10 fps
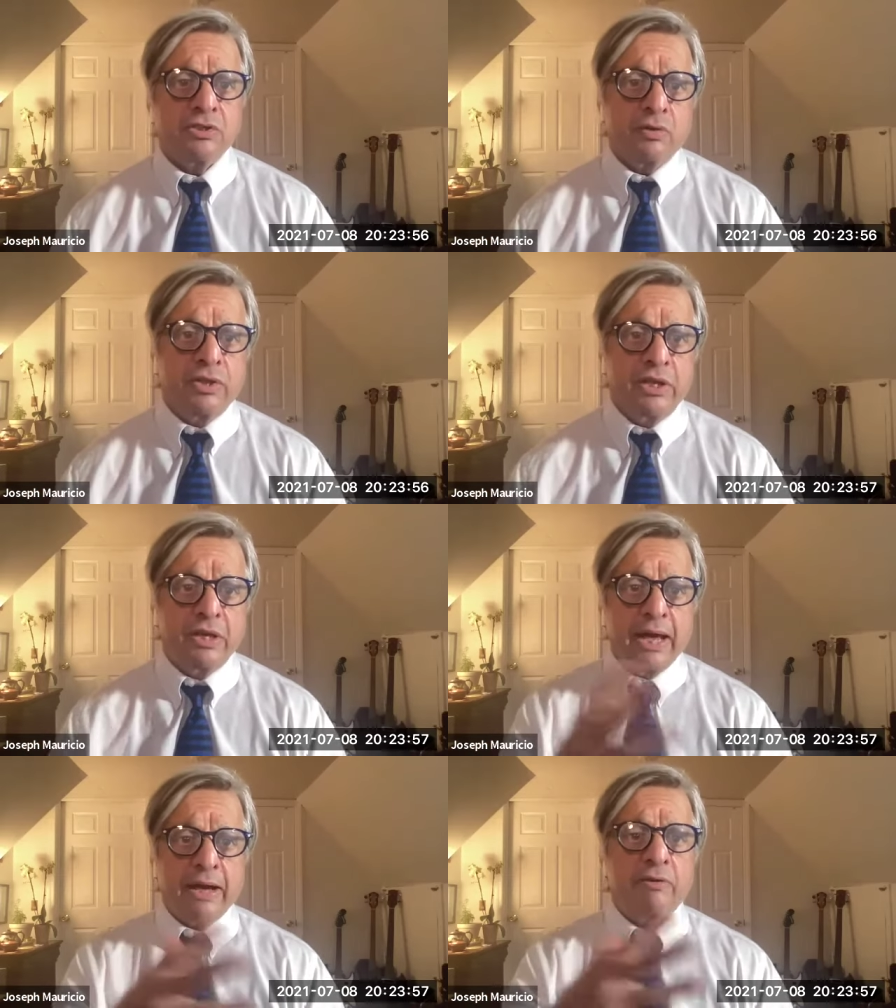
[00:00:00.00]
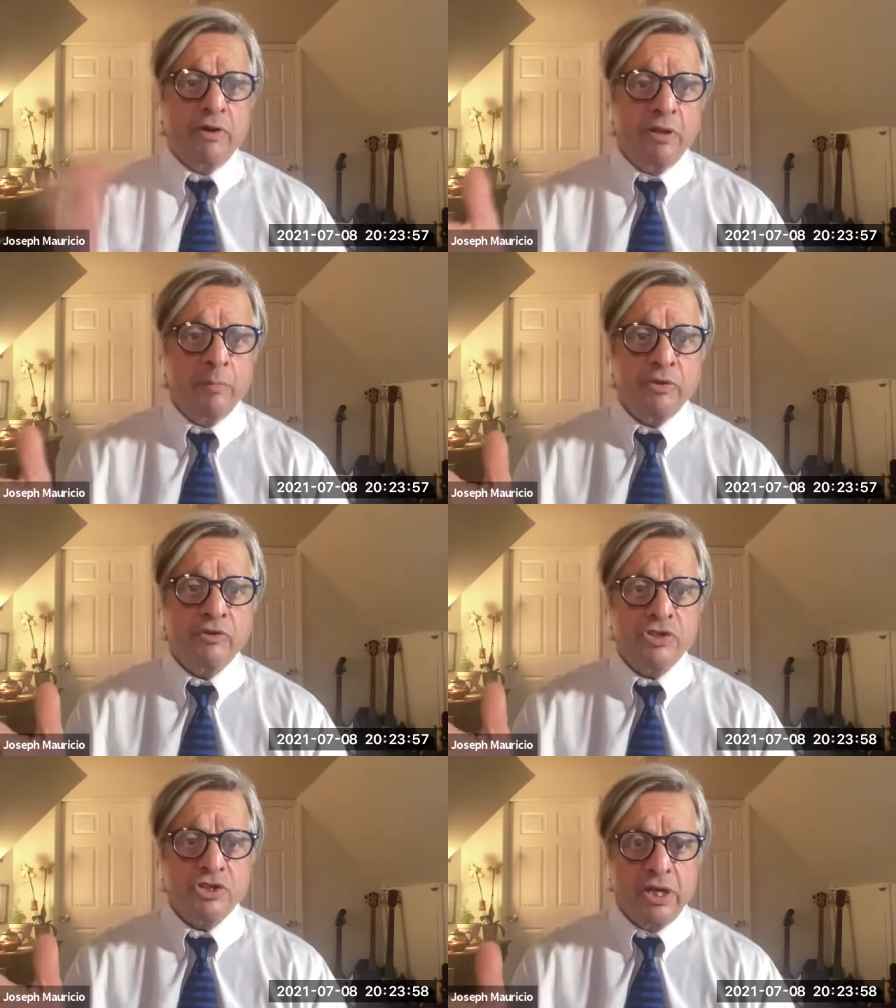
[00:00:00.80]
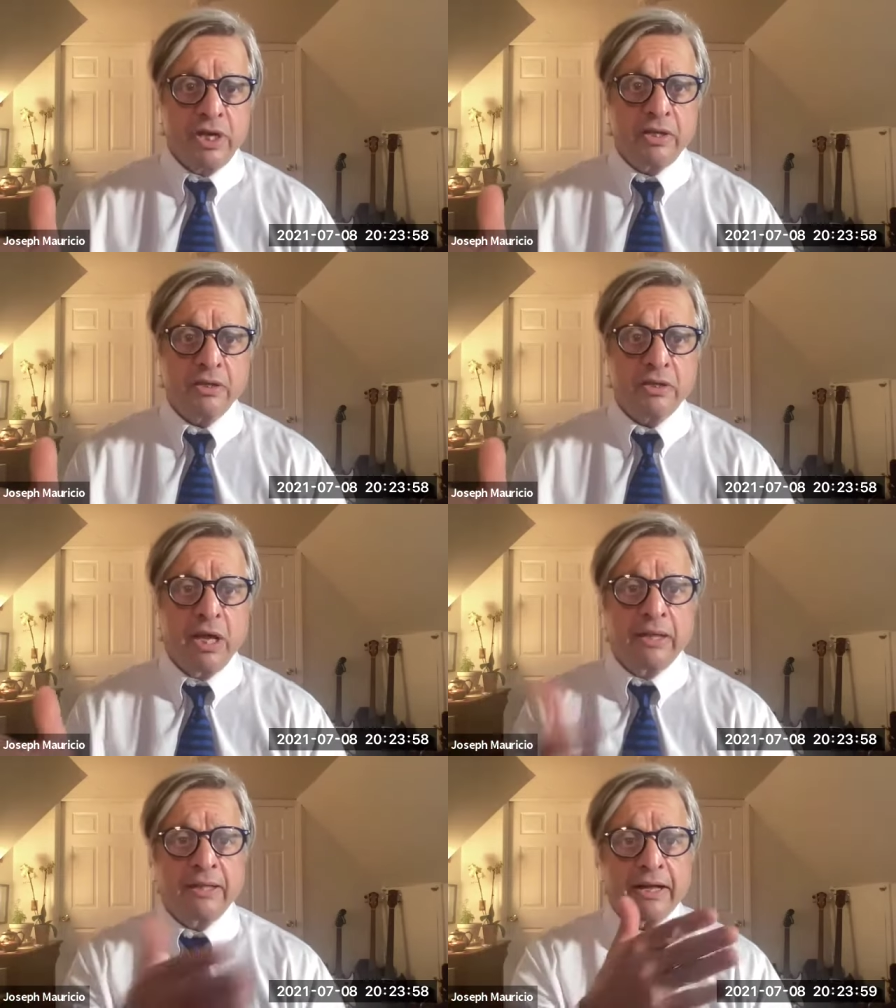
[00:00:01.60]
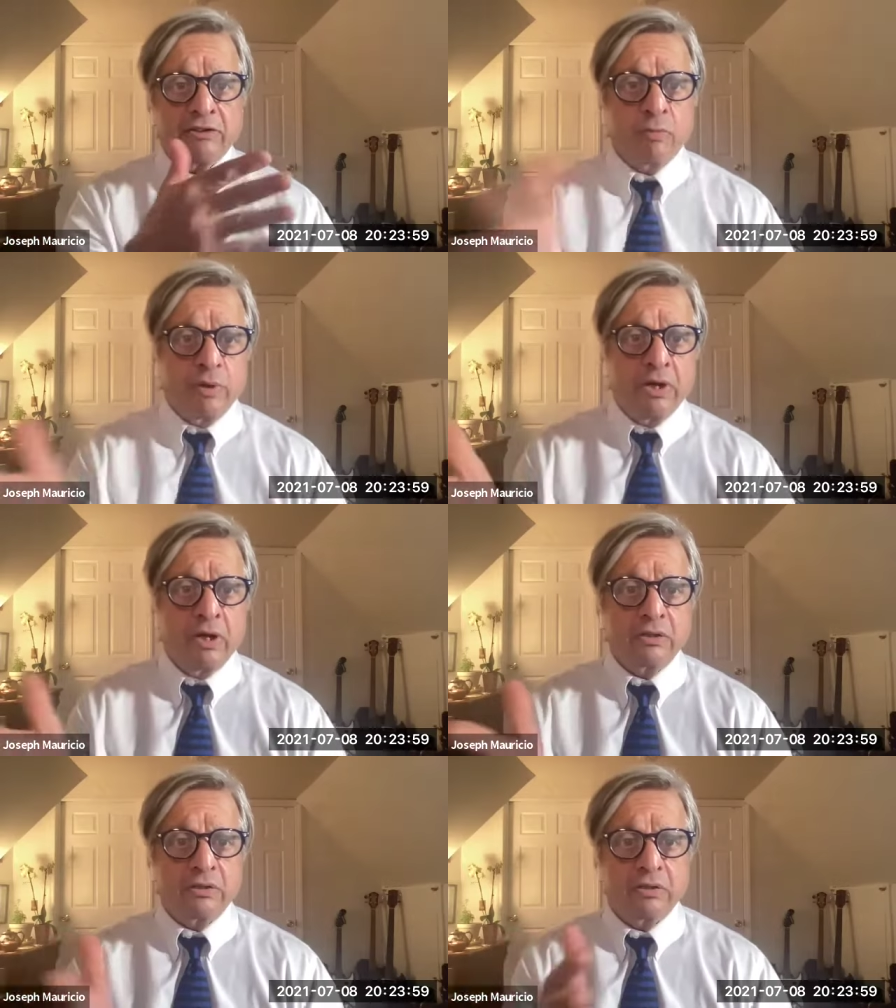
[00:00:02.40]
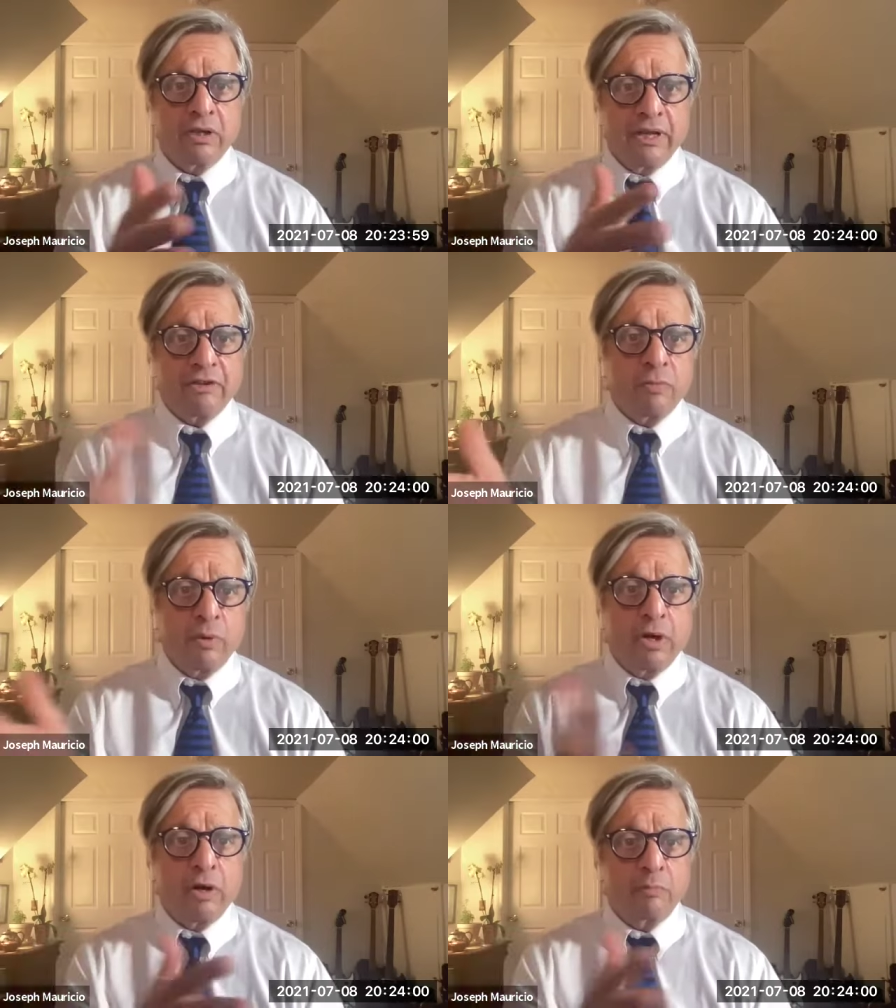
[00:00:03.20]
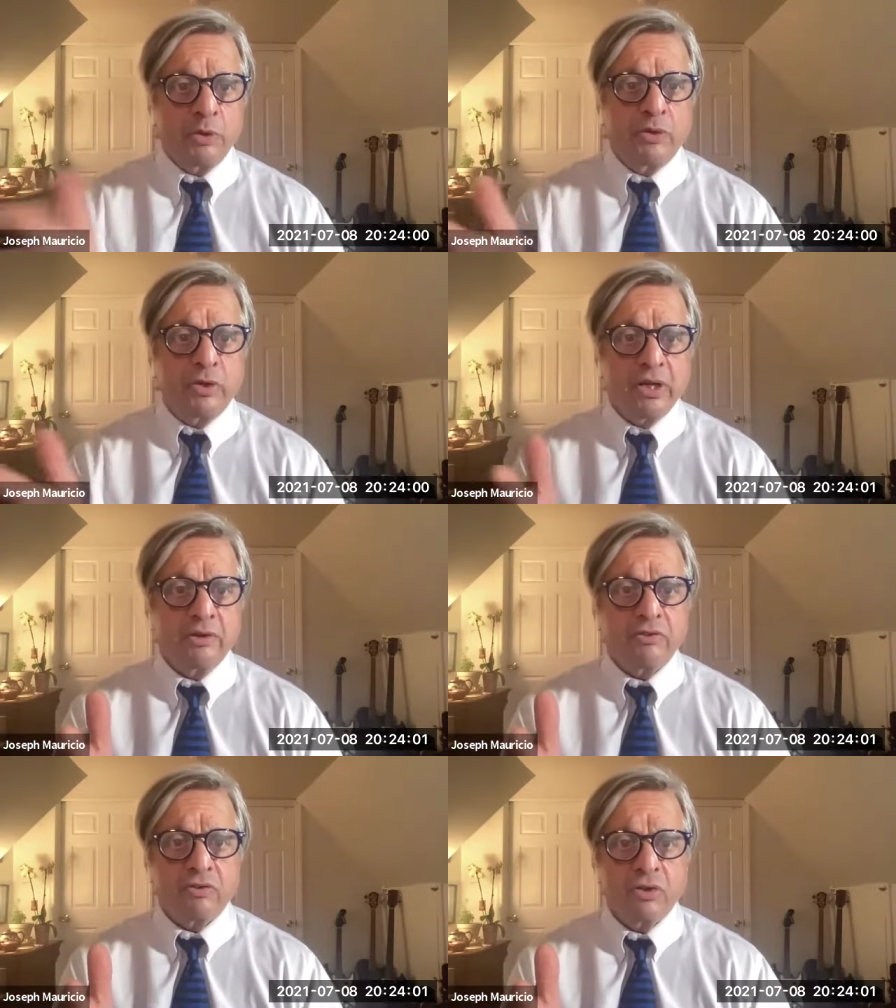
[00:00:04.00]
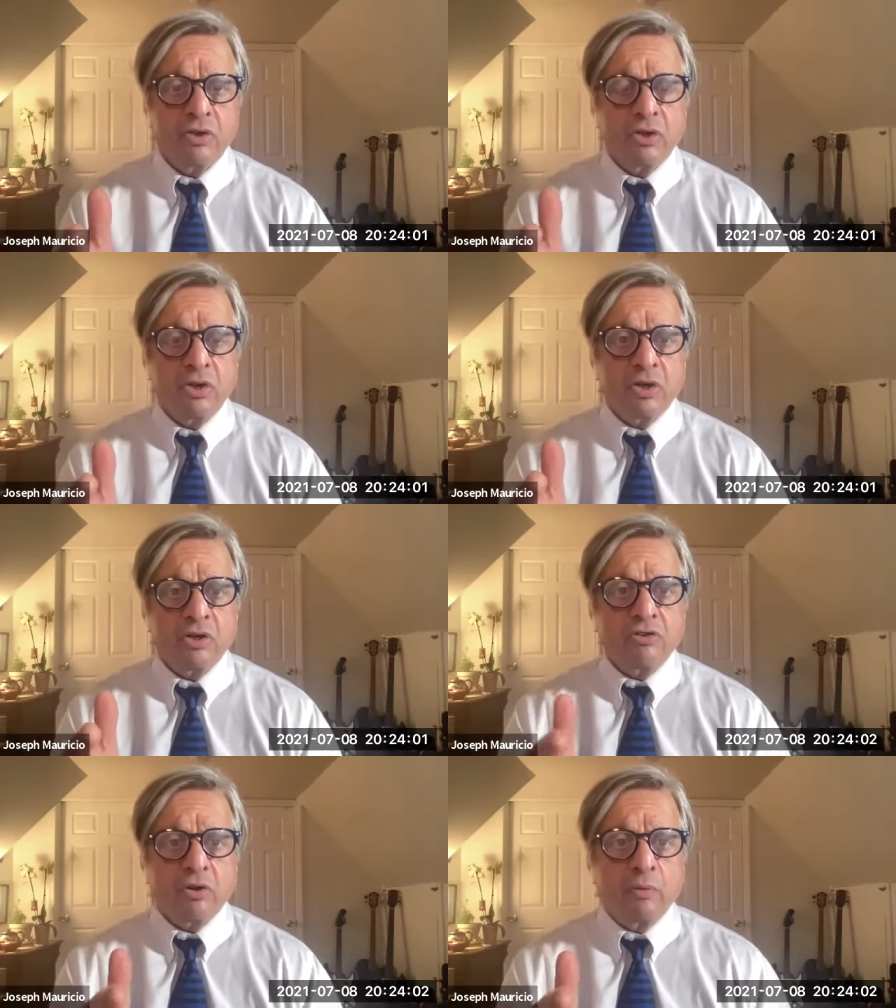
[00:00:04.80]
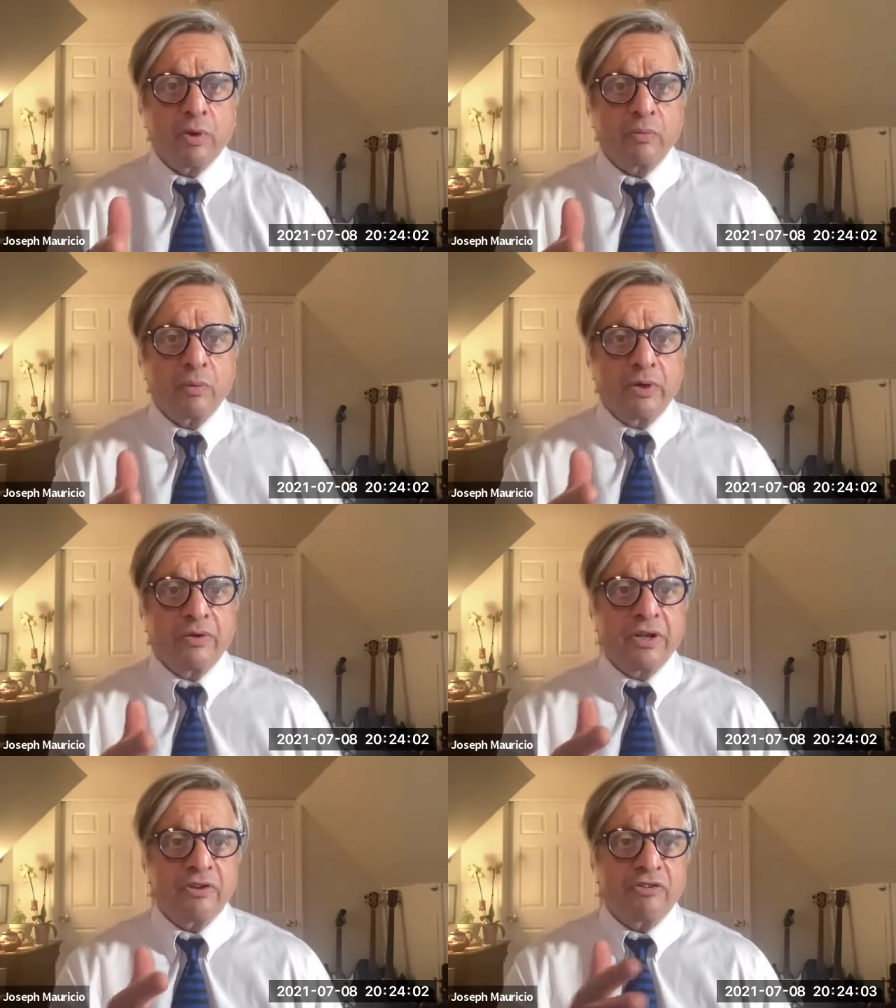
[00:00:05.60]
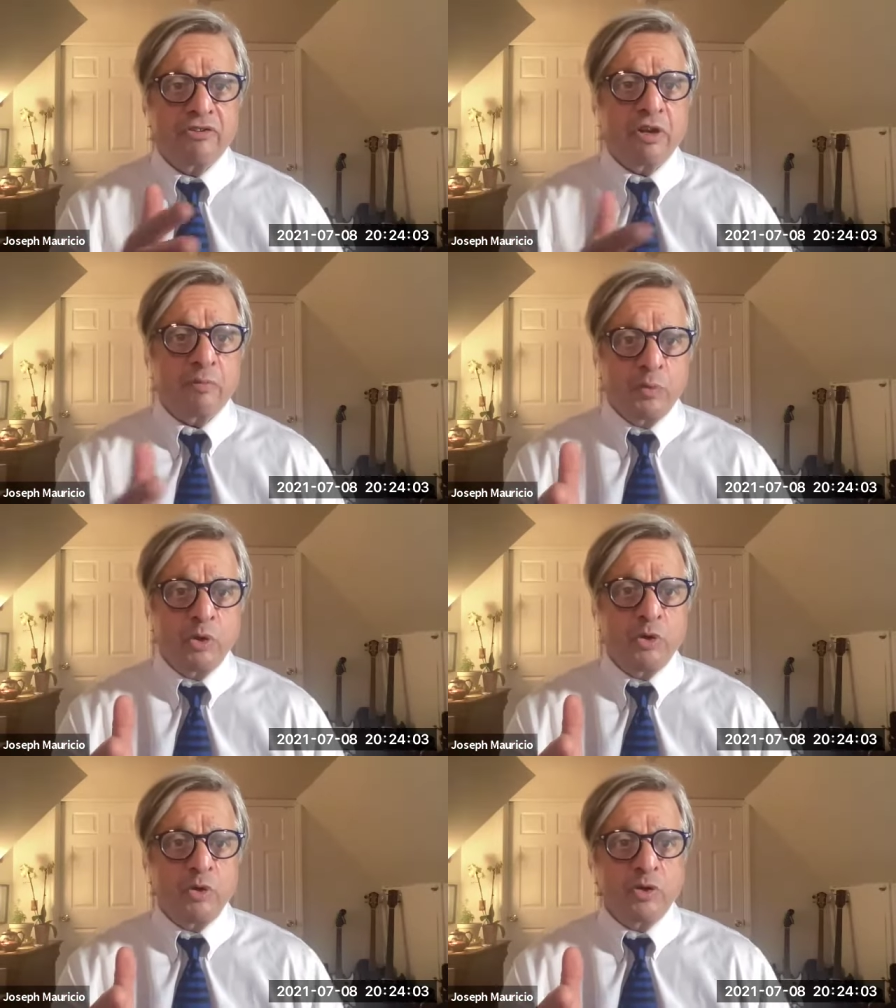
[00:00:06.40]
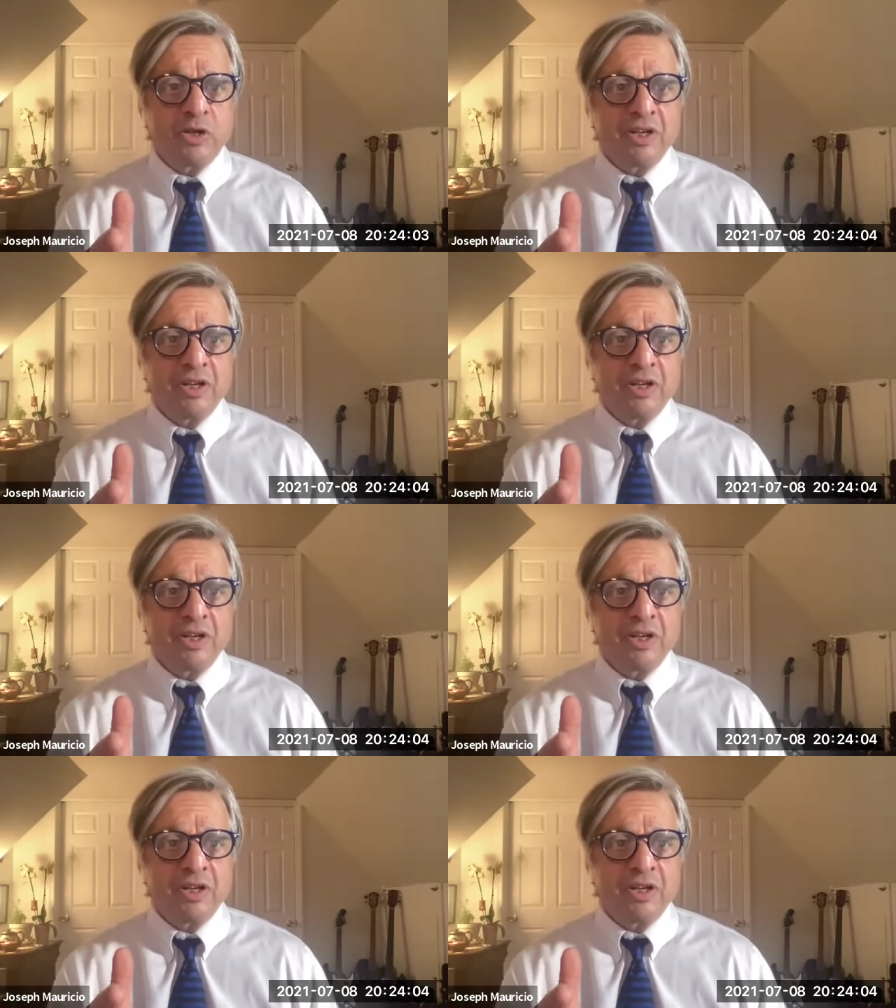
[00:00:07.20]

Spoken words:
So the acronym is SHIT, and that's what our mood is. So when we're in a shit mood,